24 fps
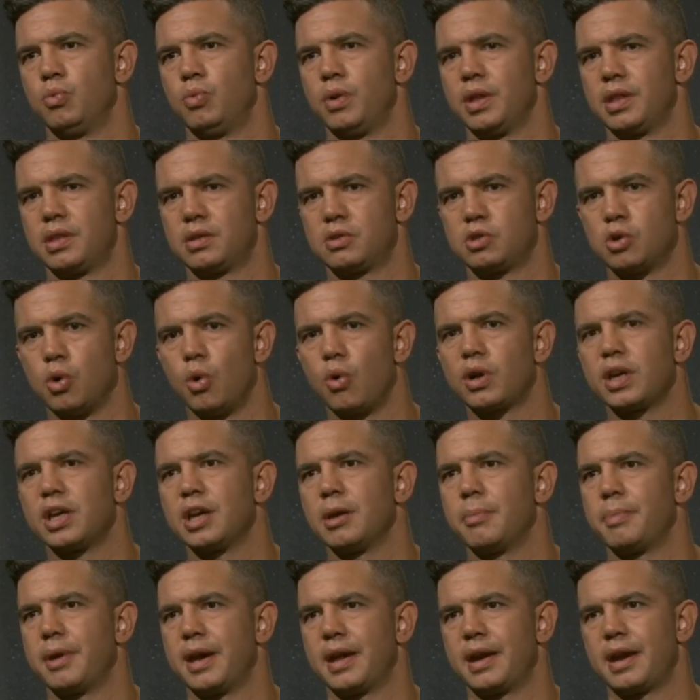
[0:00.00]
with
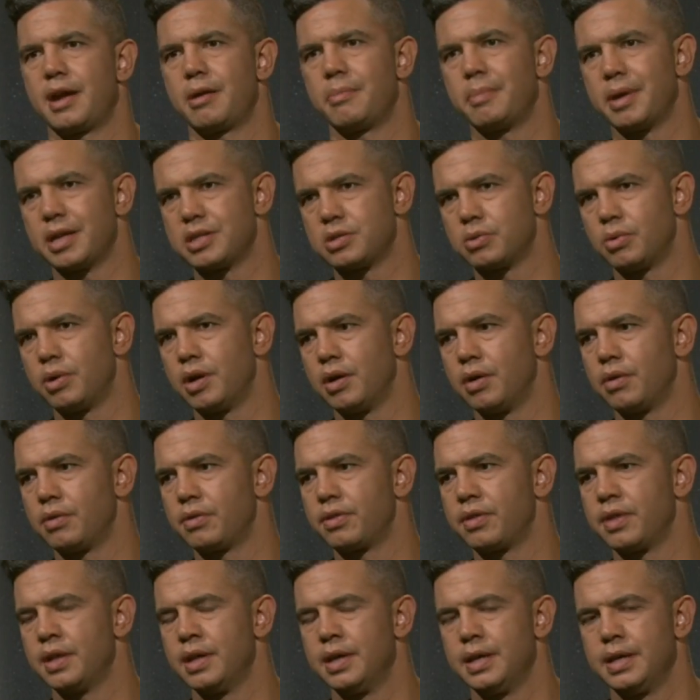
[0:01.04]
talking about our mental
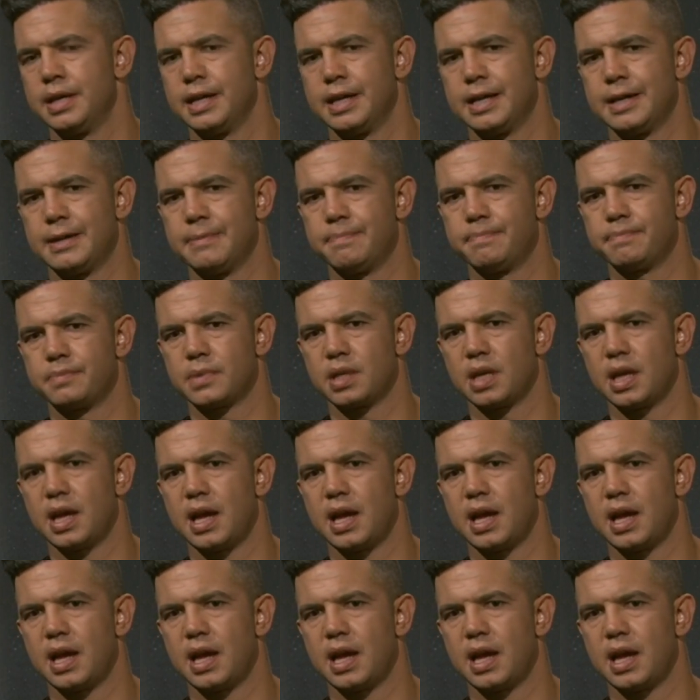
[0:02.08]
health um,